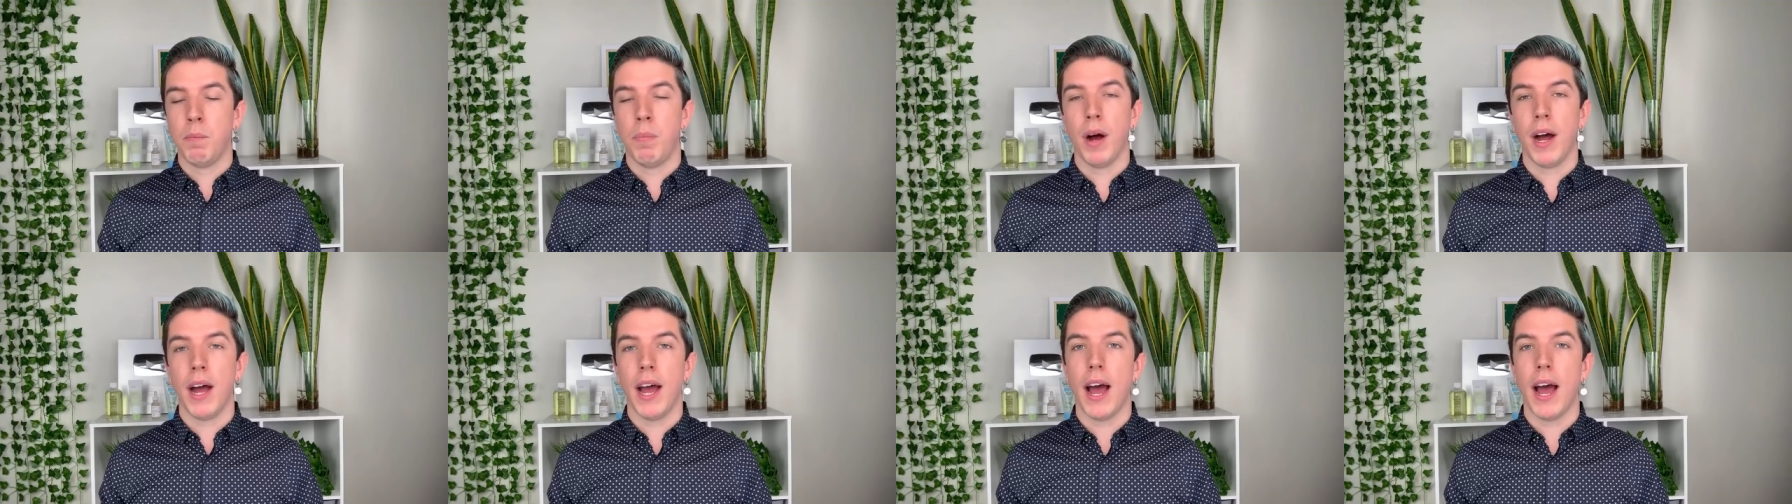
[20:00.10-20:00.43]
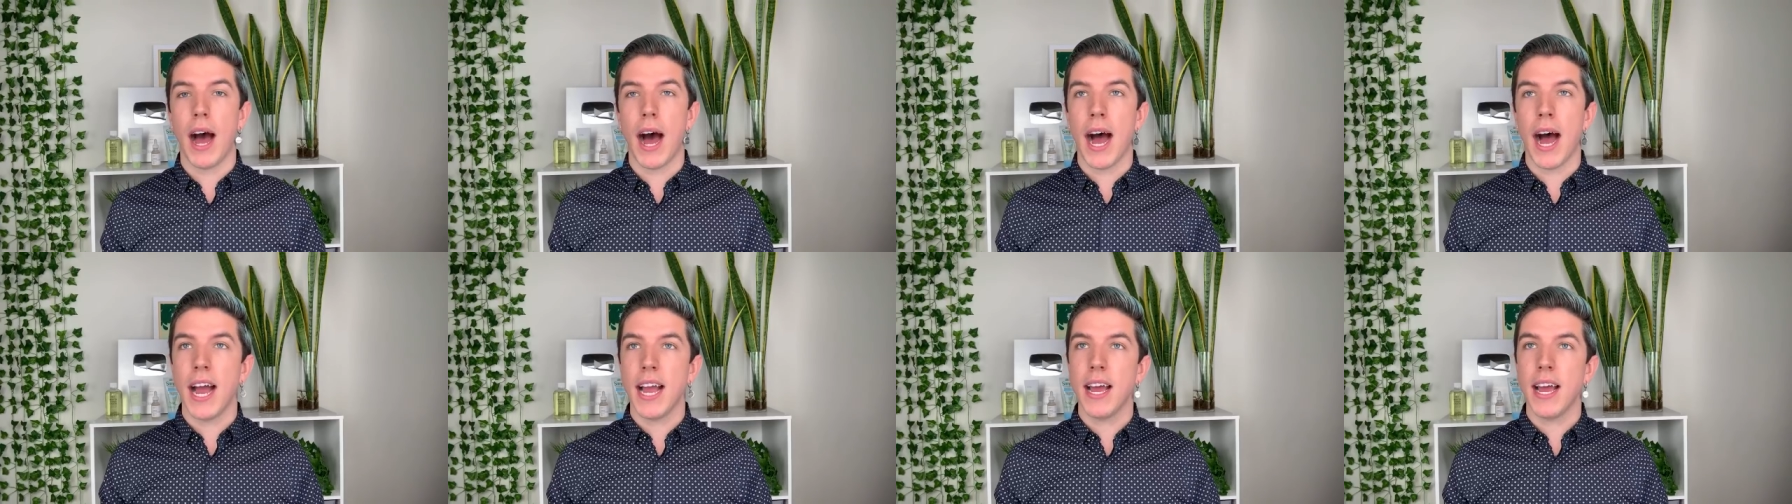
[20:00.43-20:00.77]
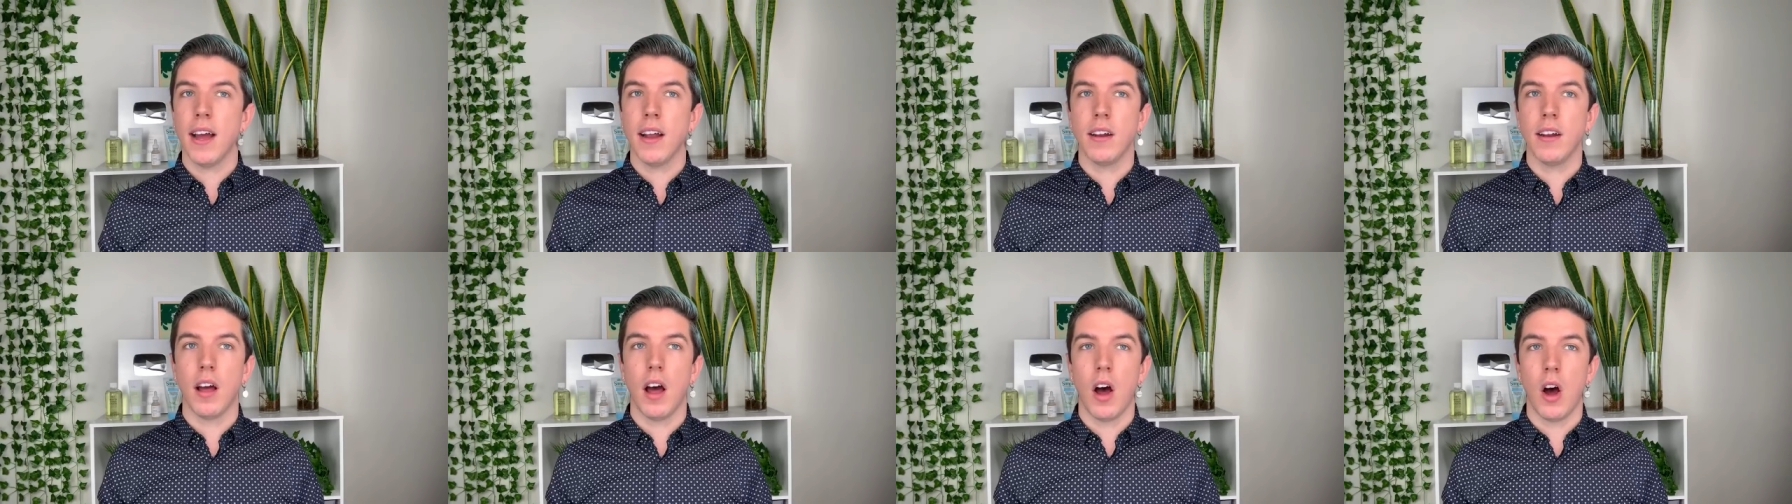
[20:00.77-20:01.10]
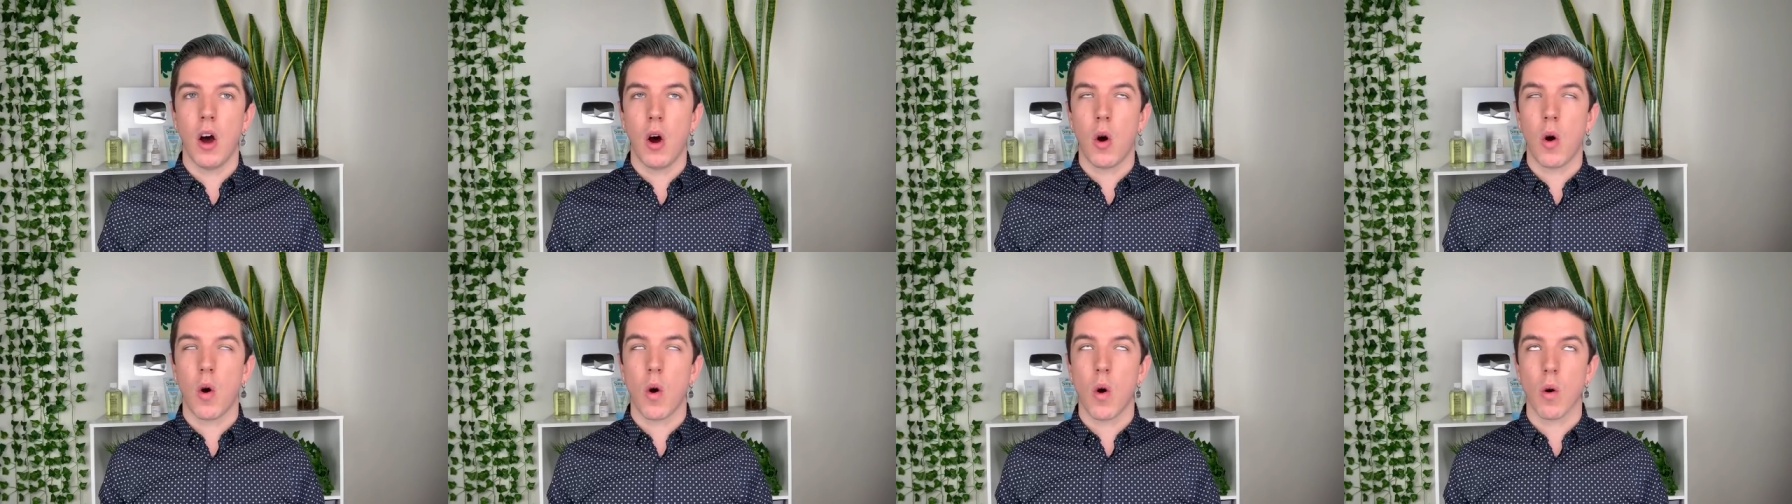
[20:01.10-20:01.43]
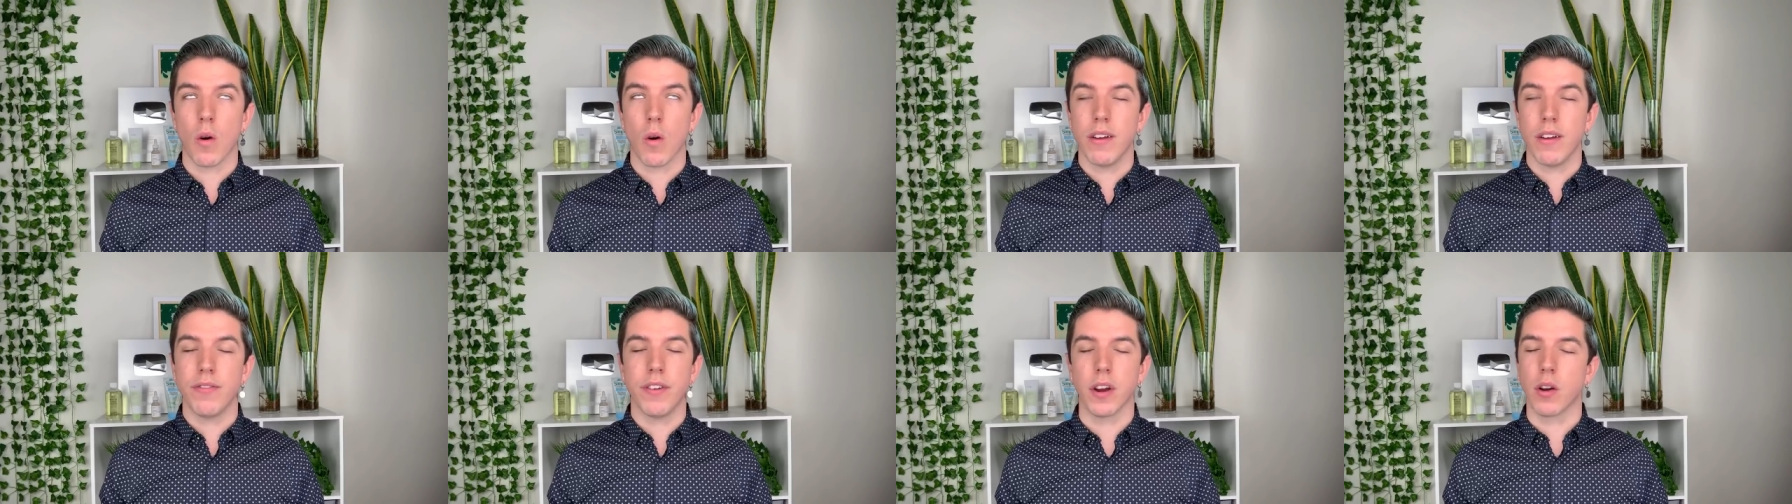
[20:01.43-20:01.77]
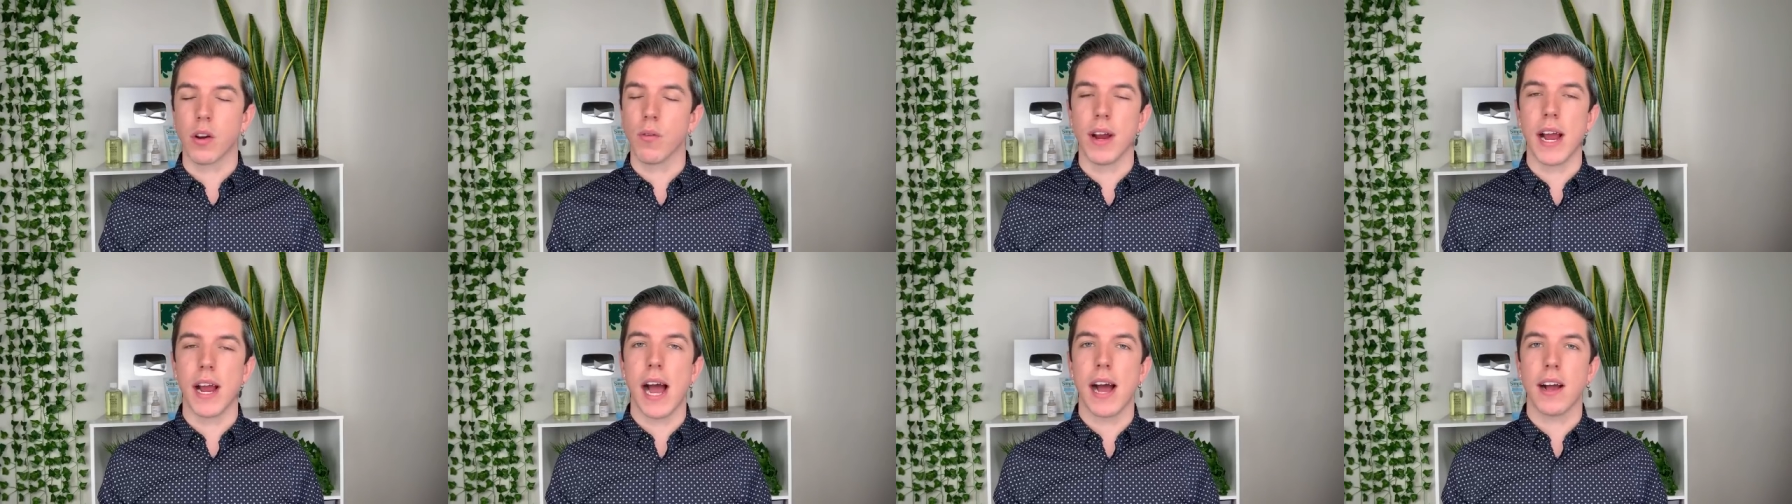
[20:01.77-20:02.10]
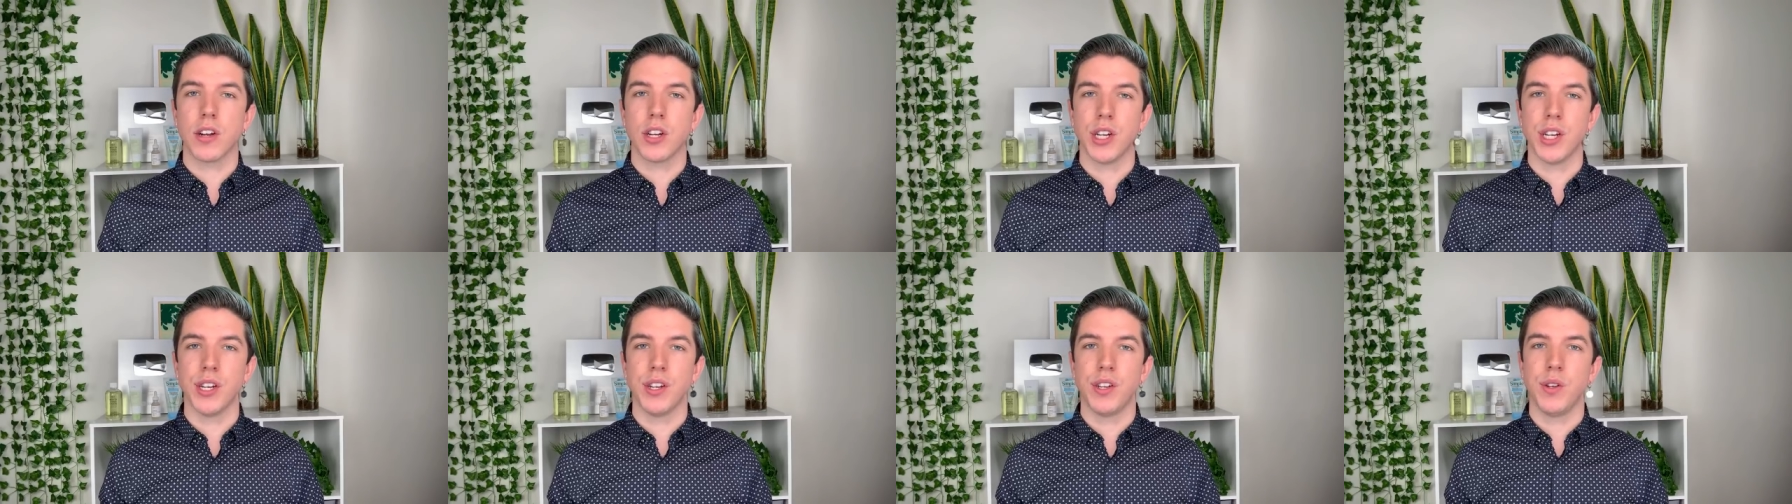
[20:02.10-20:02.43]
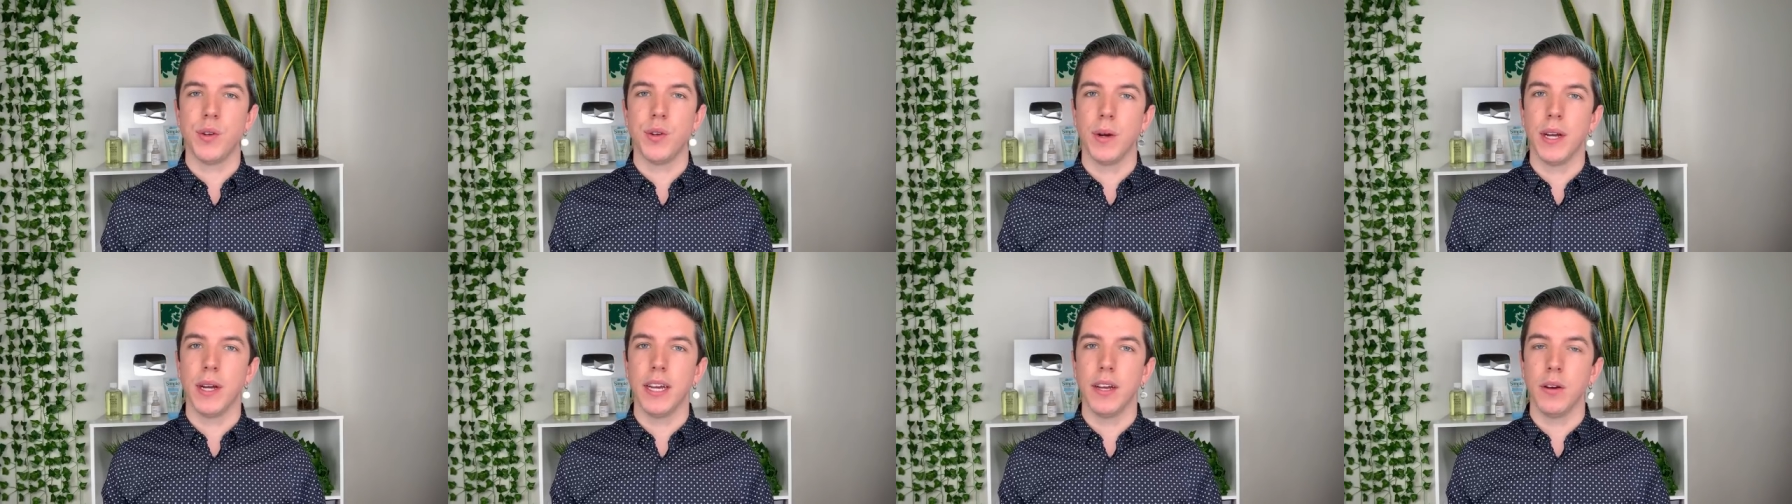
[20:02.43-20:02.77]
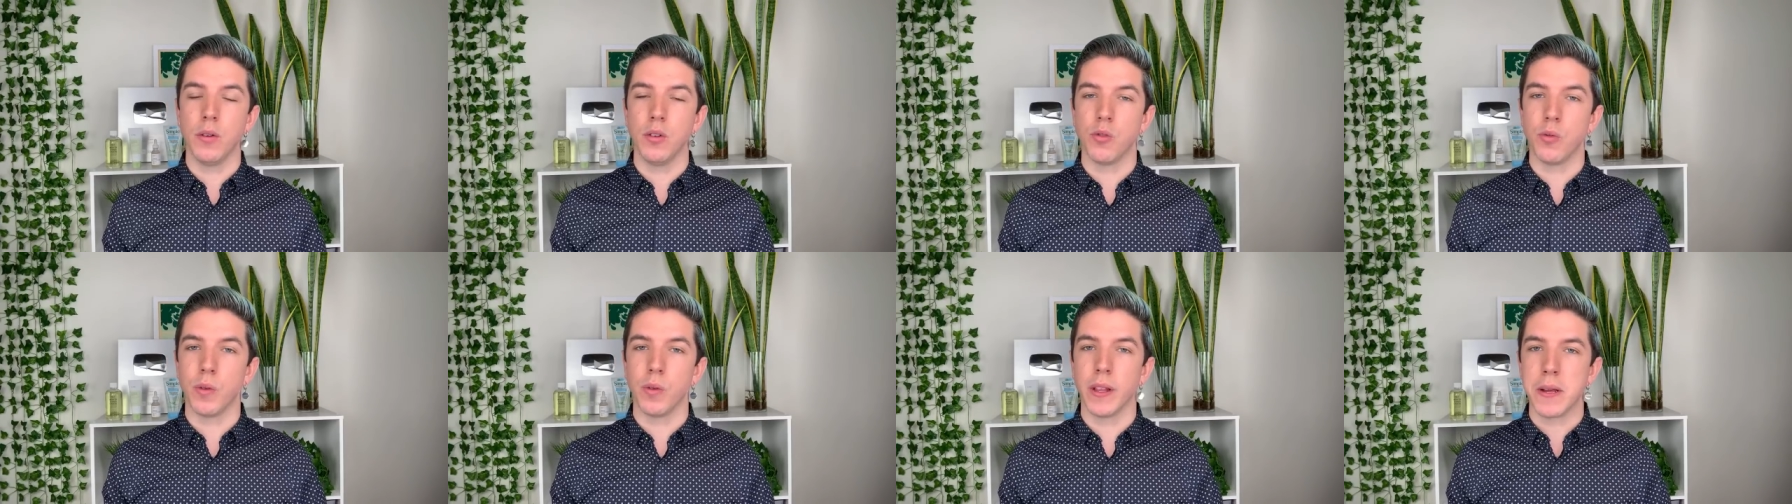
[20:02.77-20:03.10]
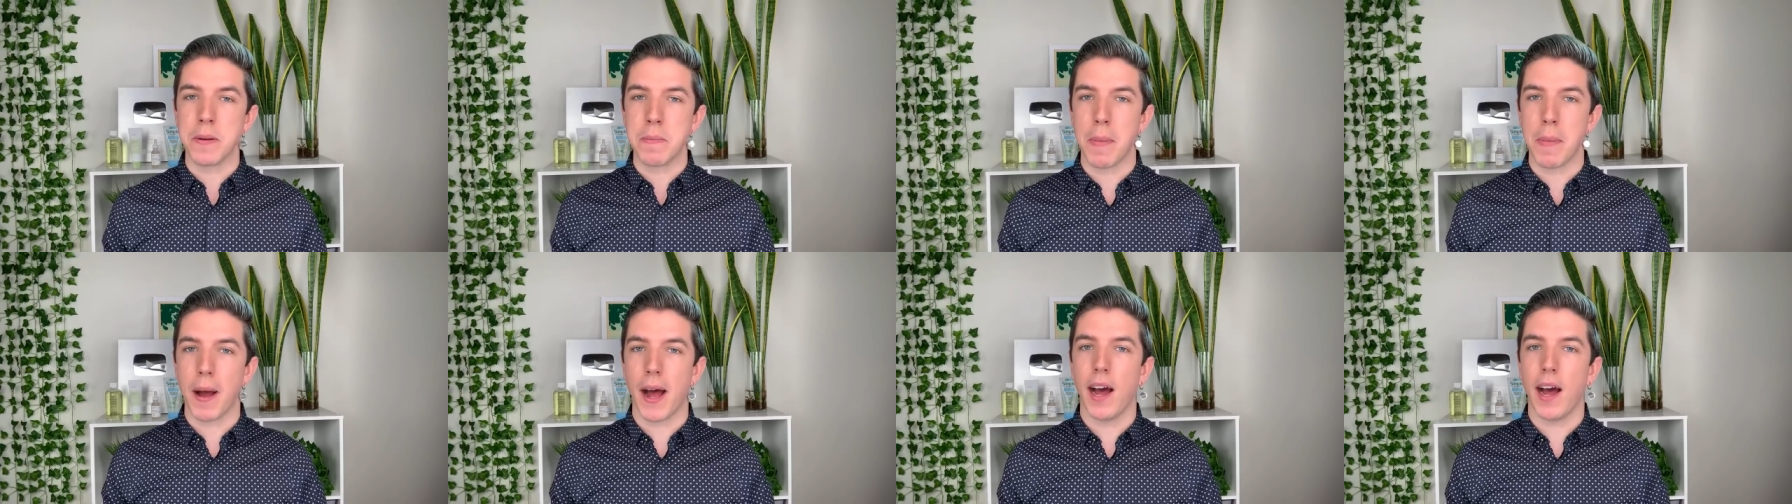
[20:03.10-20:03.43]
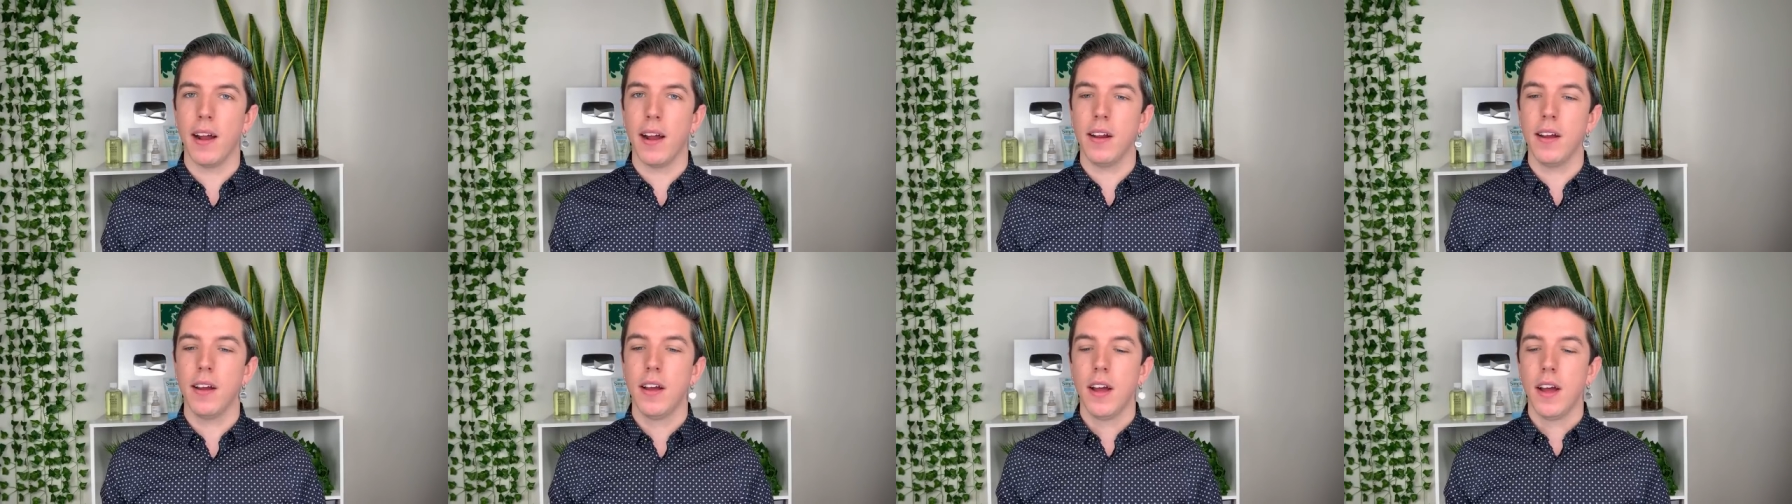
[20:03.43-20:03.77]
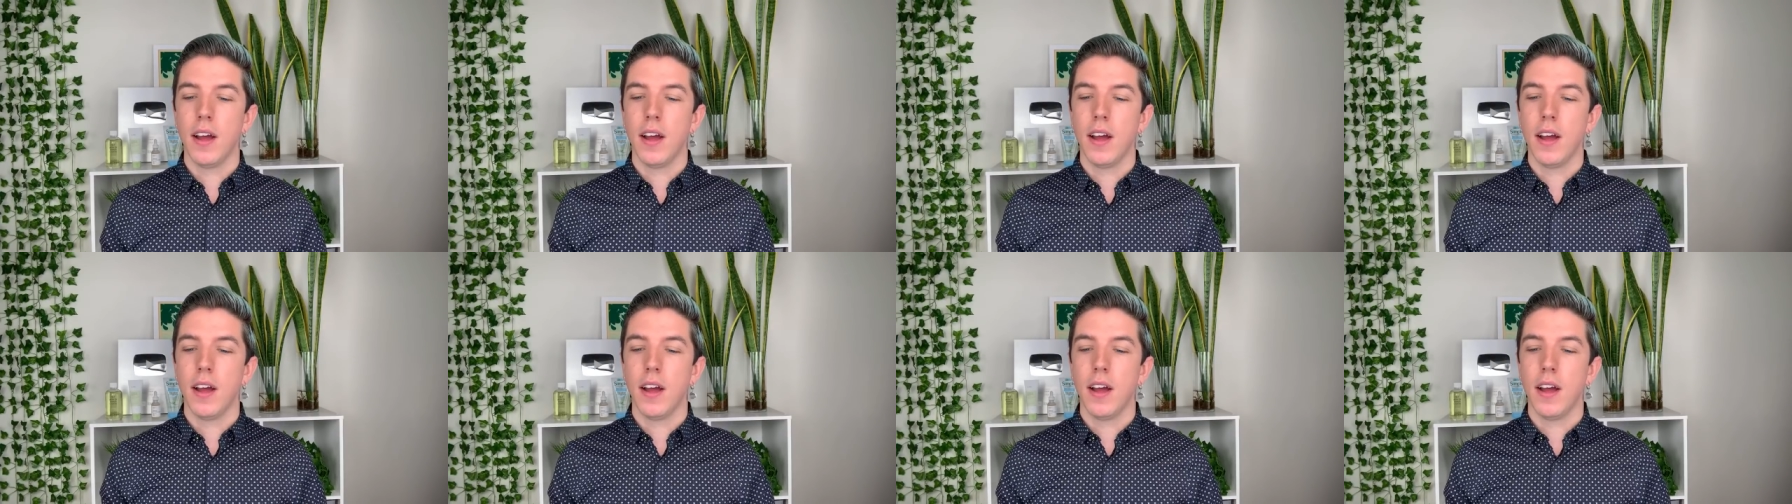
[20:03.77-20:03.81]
but I had a horrific reaction to it. It was really bad.